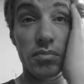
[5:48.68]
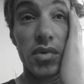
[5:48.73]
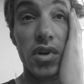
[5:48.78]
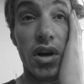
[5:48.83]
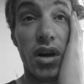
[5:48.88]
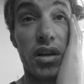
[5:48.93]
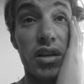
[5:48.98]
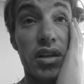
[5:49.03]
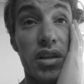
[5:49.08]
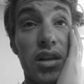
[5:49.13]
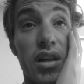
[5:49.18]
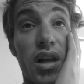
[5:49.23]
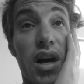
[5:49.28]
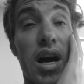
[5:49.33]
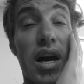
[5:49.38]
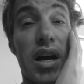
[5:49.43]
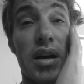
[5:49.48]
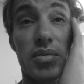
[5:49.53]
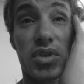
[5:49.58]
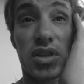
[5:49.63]
Not gonna
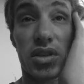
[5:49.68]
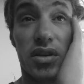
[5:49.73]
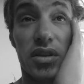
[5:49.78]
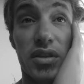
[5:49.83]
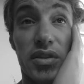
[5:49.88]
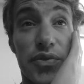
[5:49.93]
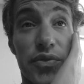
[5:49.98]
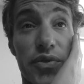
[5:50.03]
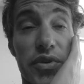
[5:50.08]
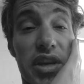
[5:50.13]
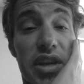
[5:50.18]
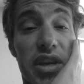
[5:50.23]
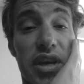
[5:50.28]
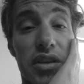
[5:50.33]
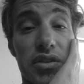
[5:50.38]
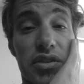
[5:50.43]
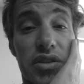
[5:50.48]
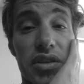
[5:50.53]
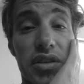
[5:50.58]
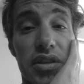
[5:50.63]
lie, I'm starting to freak
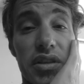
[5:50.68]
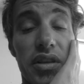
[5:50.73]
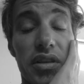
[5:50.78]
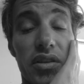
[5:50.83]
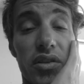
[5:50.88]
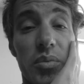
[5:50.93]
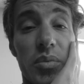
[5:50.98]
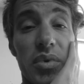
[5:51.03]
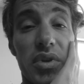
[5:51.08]
out just a little